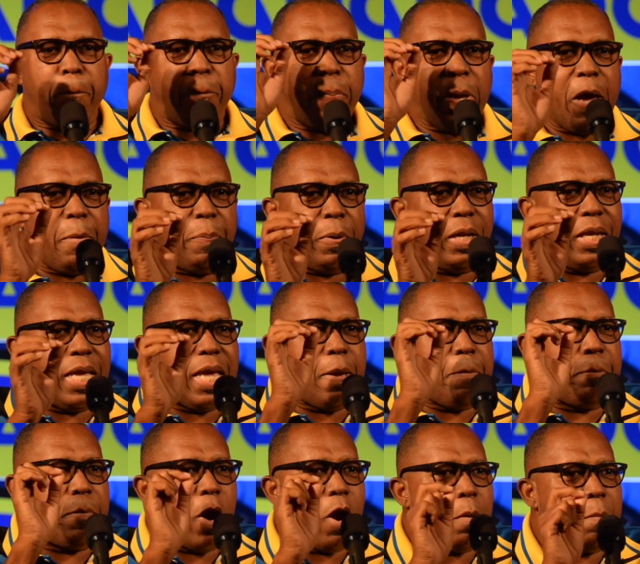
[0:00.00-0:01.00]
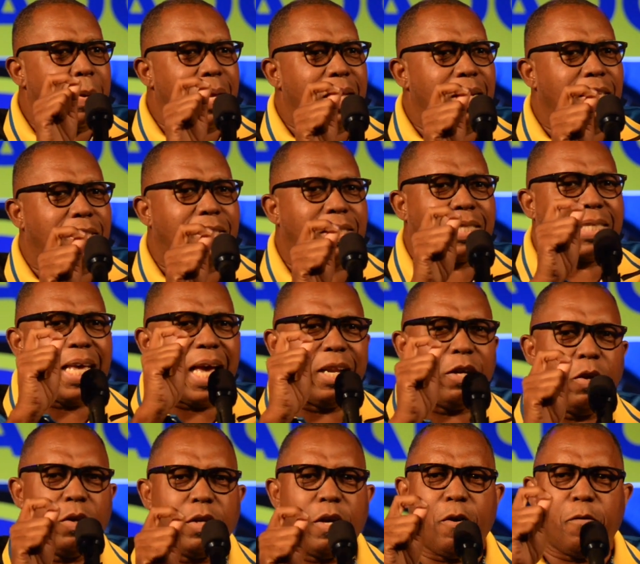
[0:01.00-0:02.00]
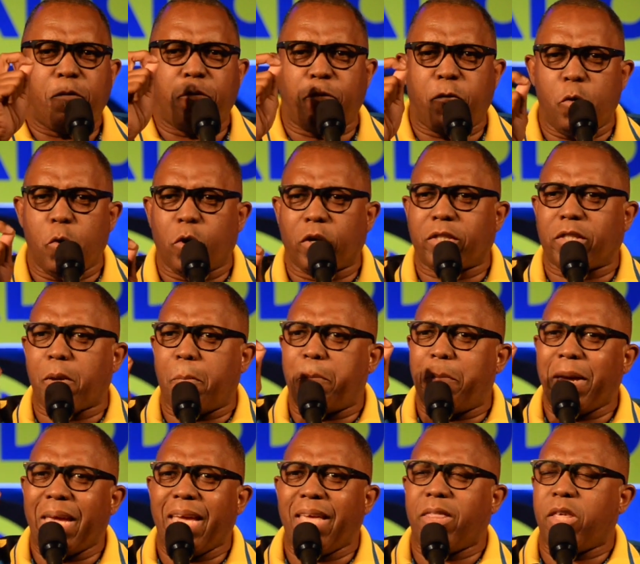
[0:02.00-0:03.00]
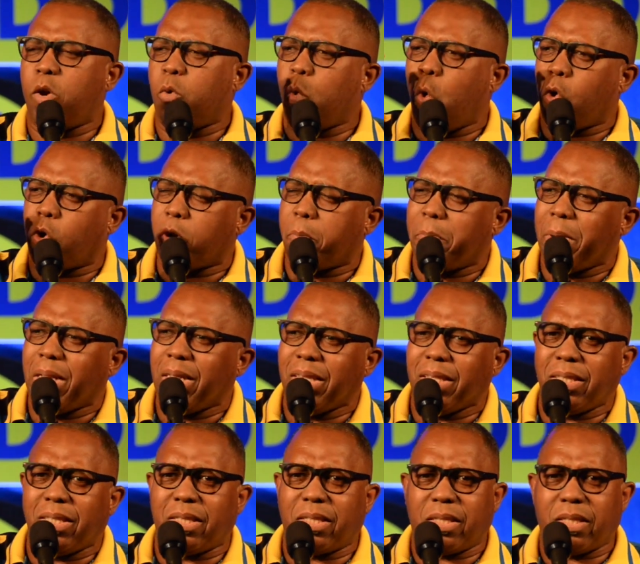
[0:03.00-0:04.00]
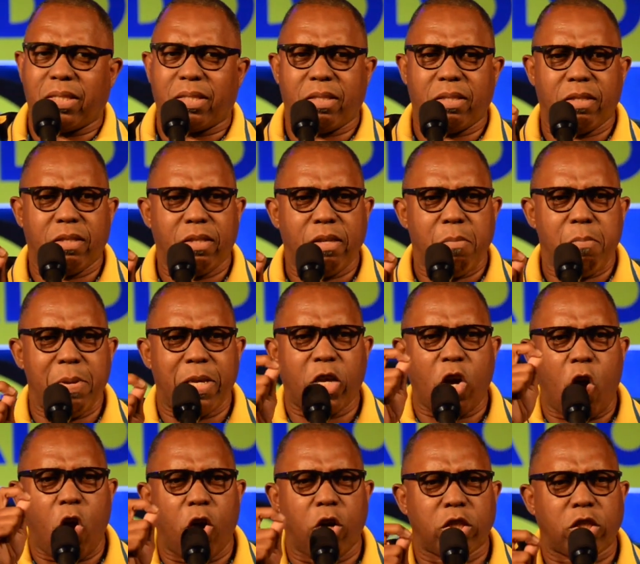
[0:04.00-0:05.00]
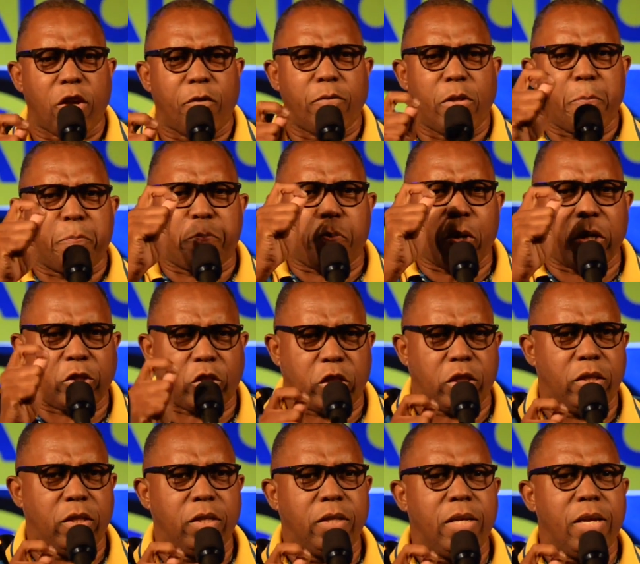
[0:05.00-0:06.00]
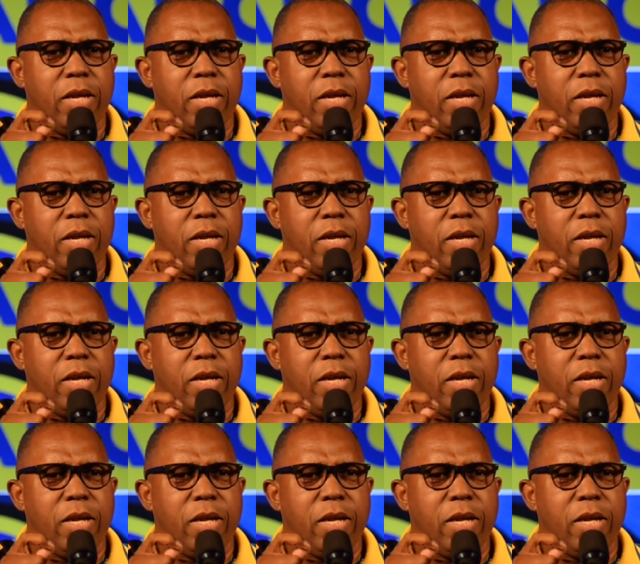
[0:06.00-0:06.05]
People in Barbados cannot afford to pay their water bills because of the pressure